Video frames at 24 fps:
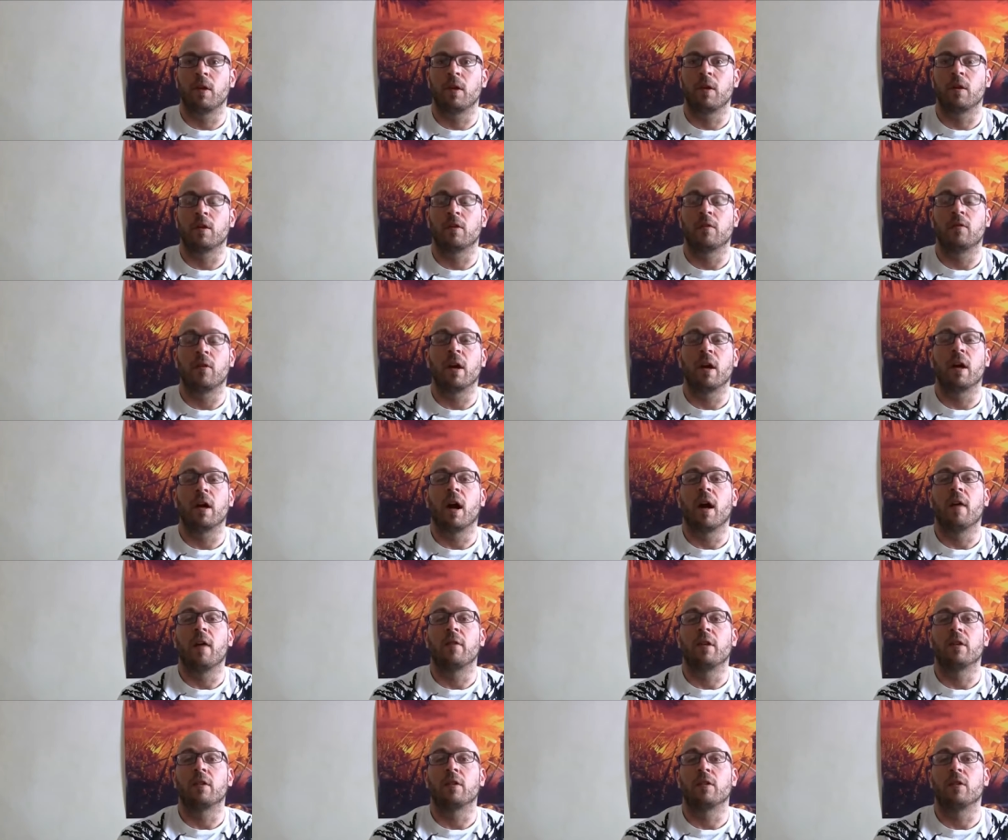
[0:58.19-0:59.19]
then it's very
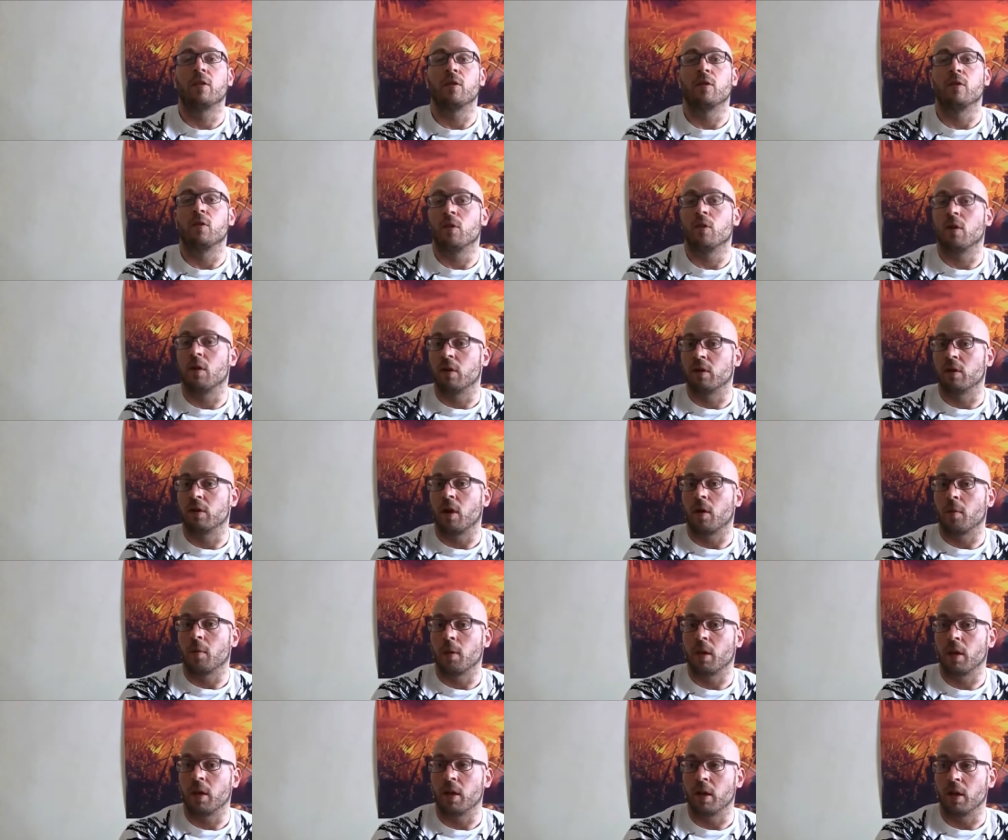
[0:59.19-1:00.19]
obvious their drugs
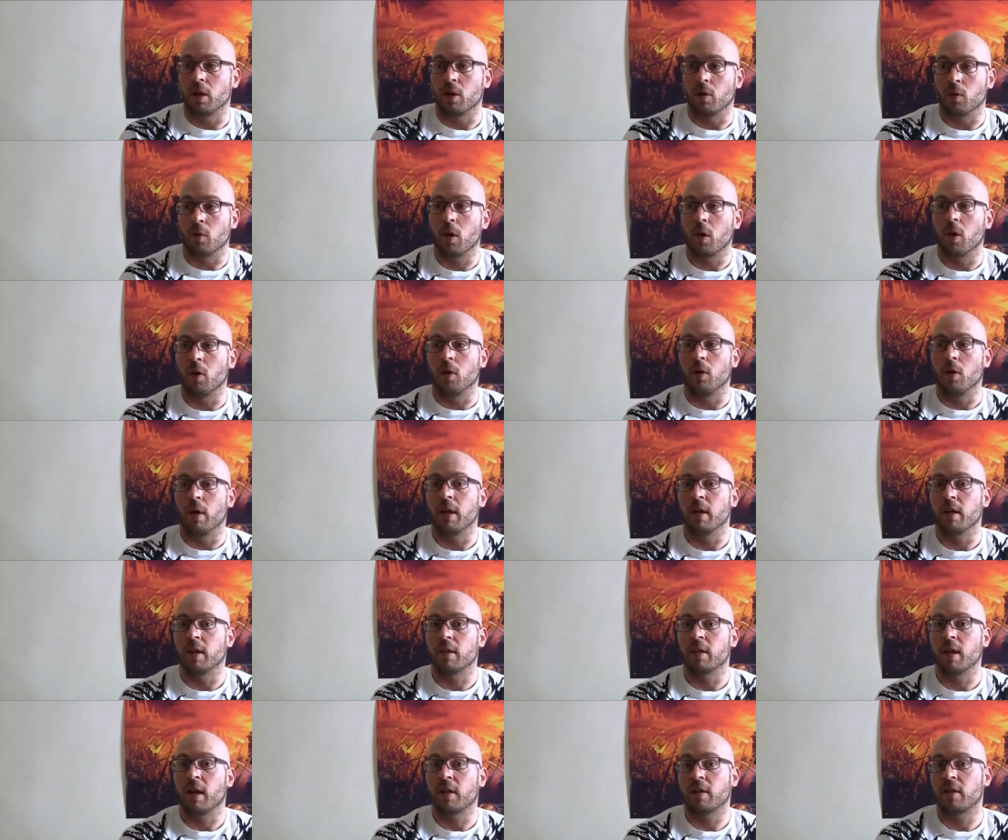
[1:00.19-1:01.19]
are playing a role.
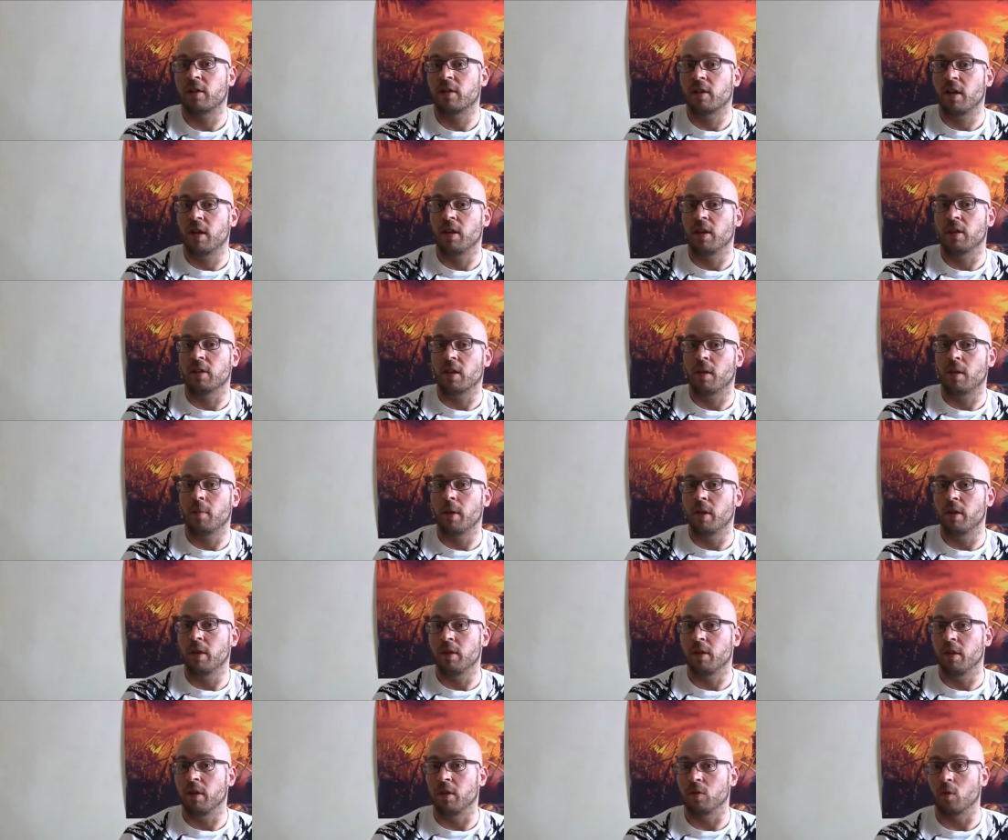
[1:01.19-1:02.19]
And it's not to say that some of
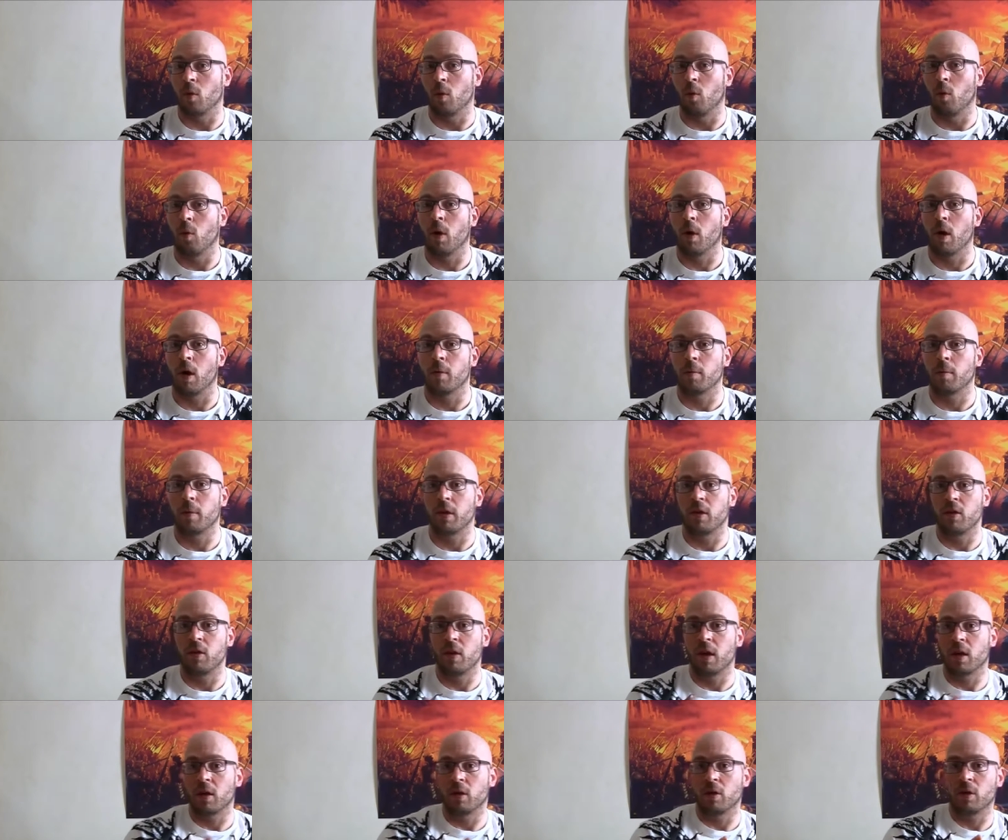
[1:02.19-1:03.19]
these things won't work, but
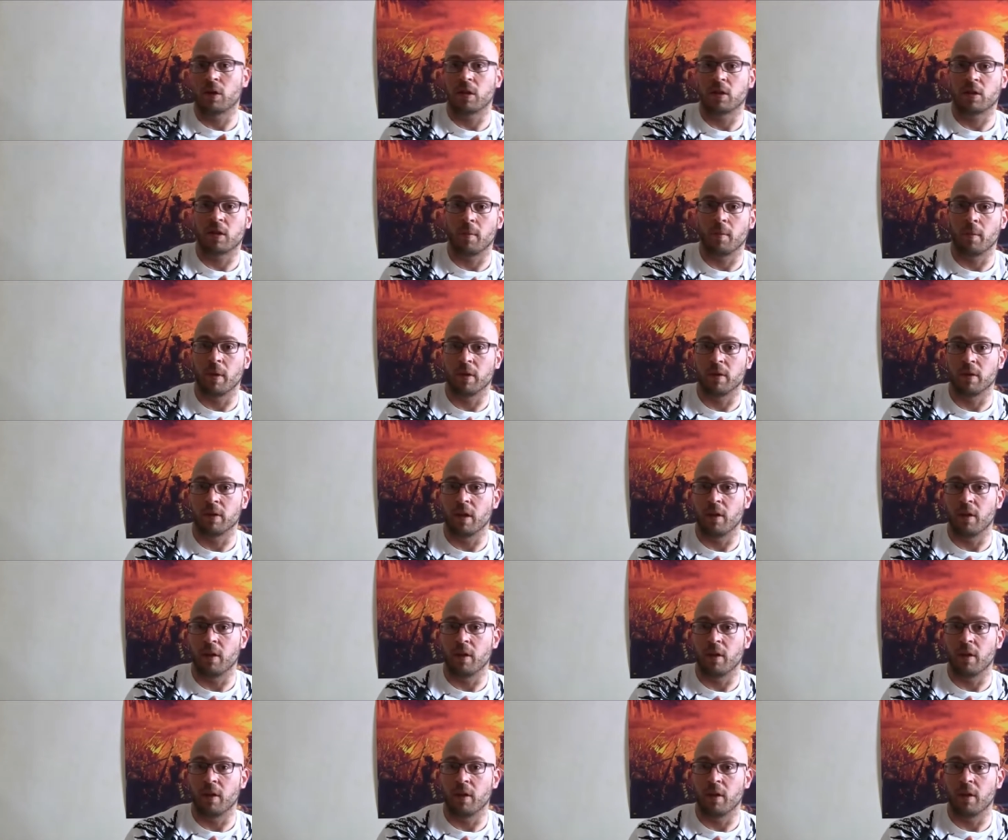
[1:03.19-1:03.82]
you got to look at some of the